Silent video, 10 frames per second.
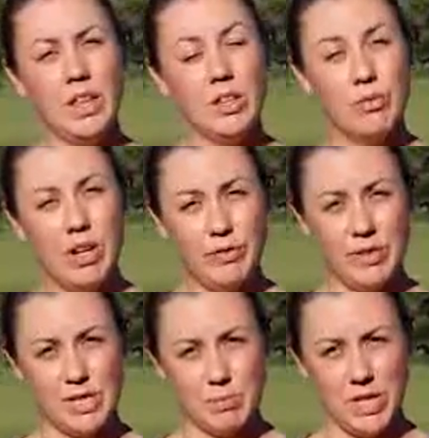The
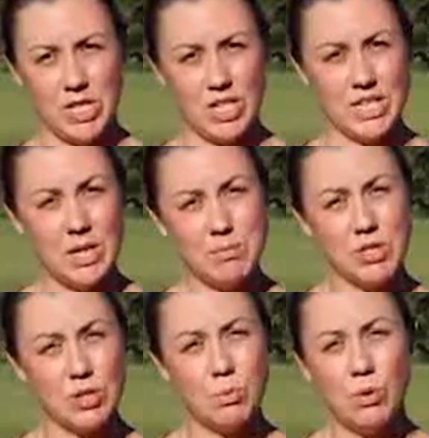Redfern speech
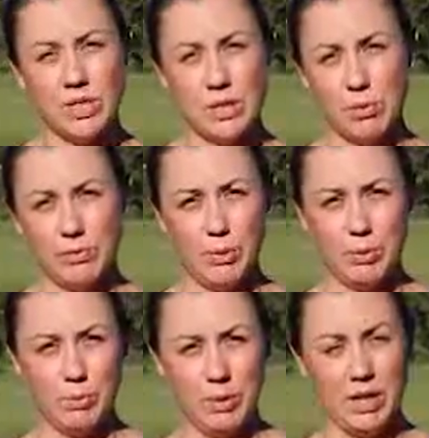attempted to walk this
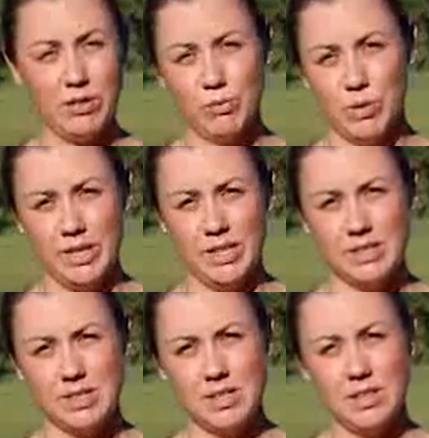proverbial path of
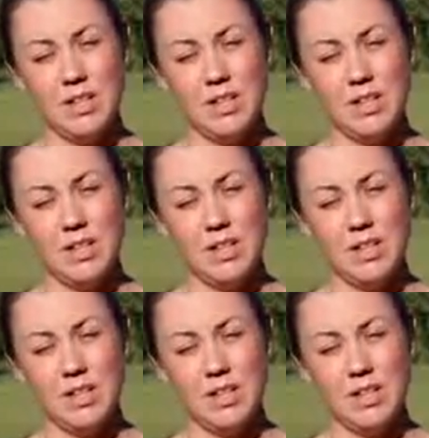oneness.